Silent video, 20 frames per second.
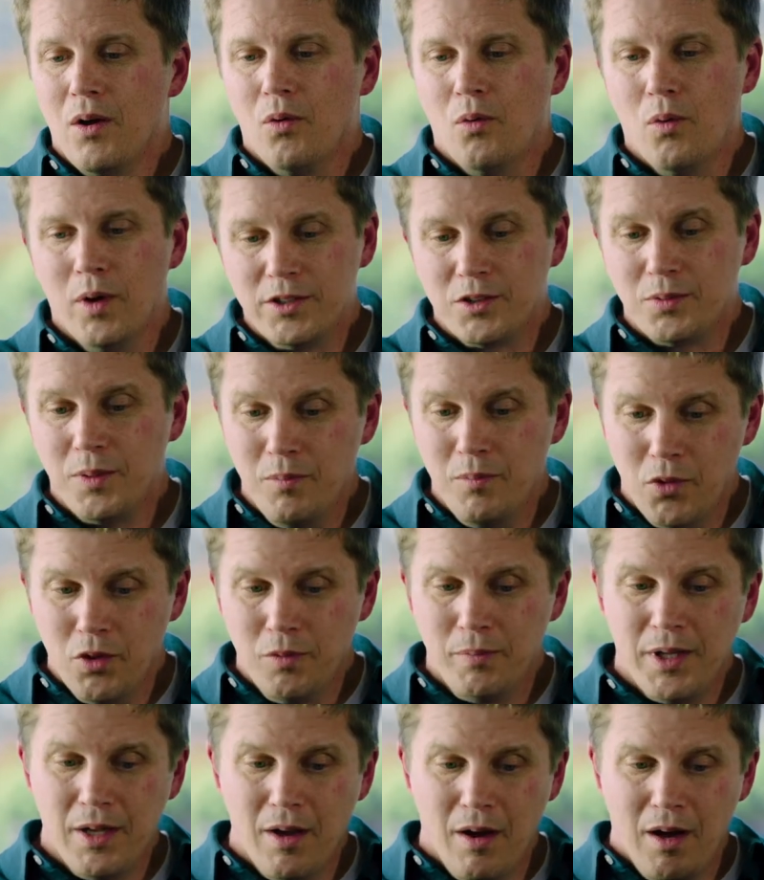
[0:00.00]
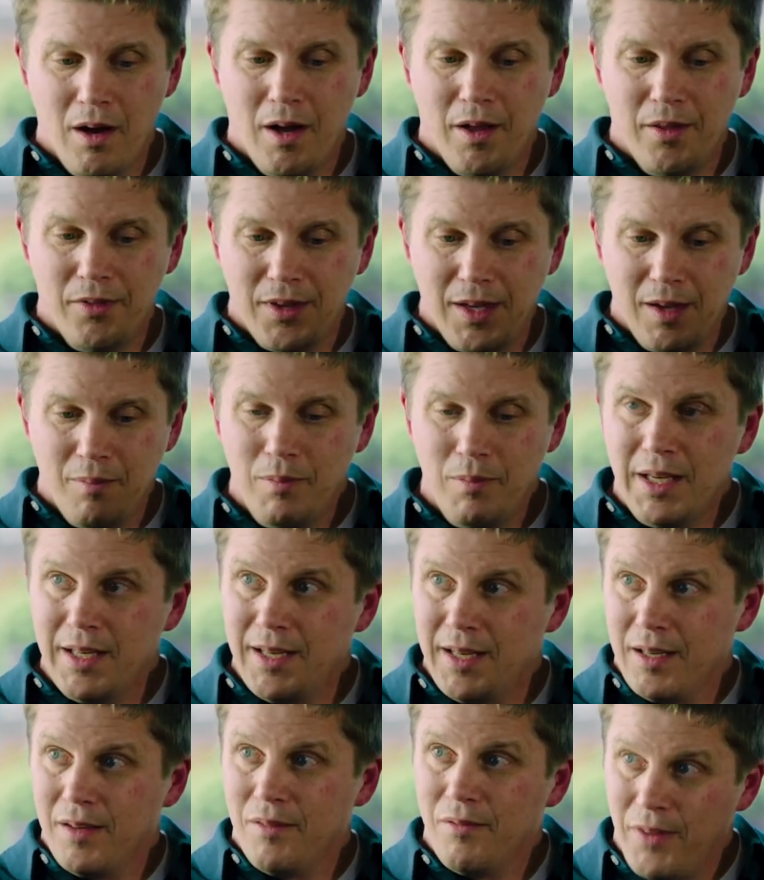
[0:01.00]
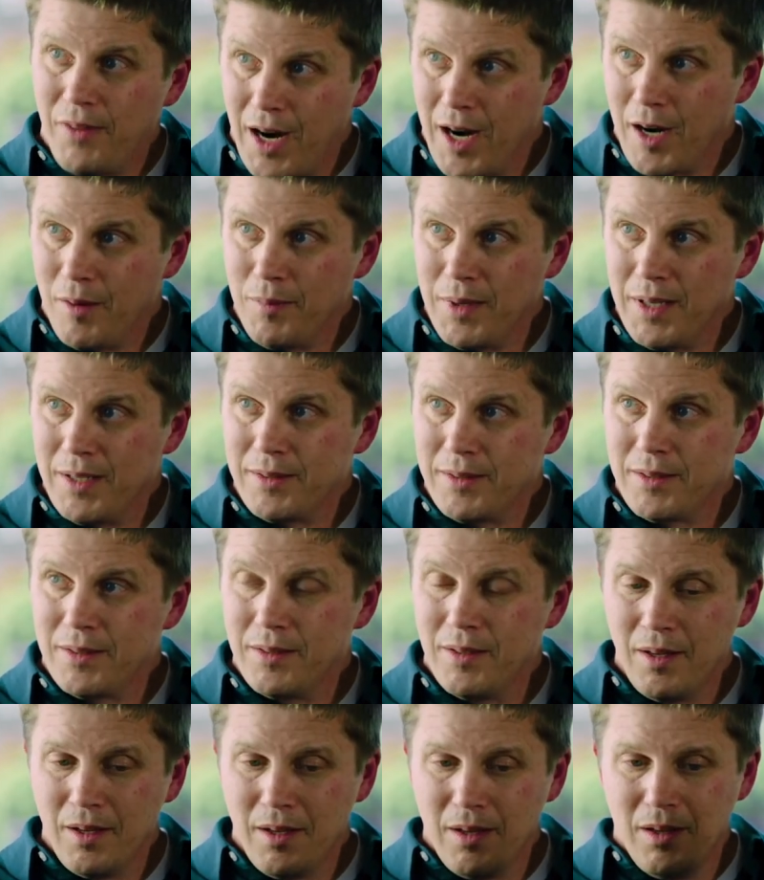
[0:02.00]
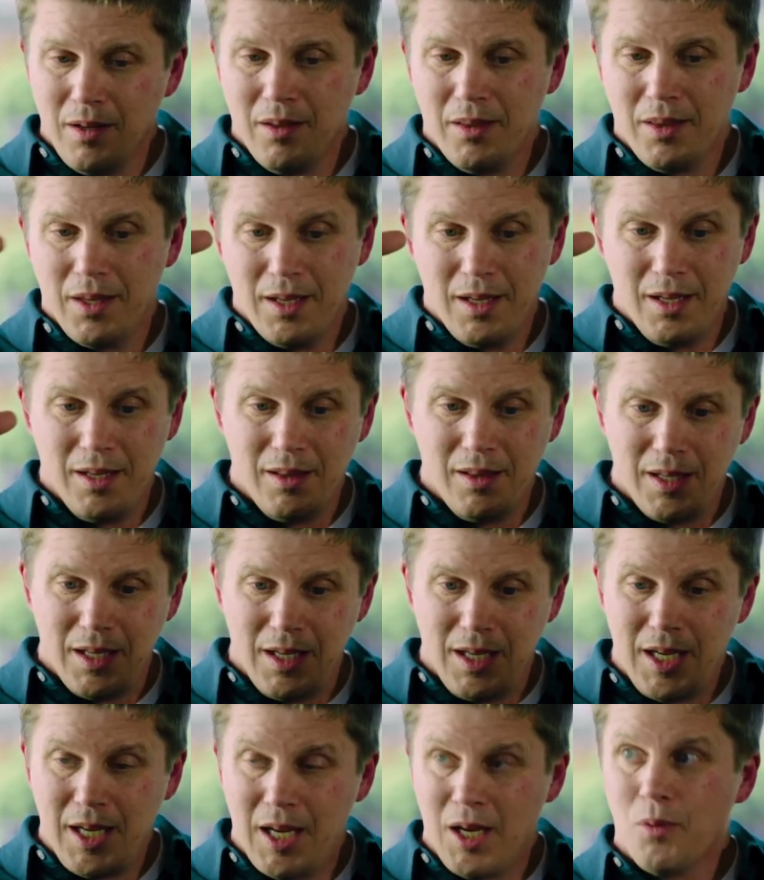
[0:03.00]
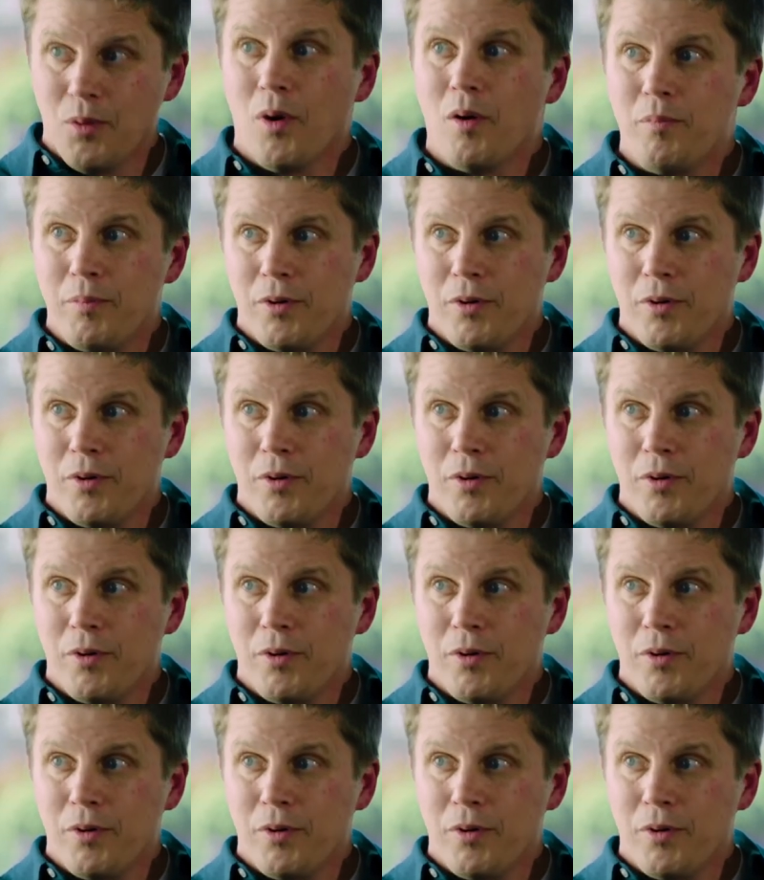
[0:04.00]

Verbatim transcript: once we move beyond the immediate environment, the, the hero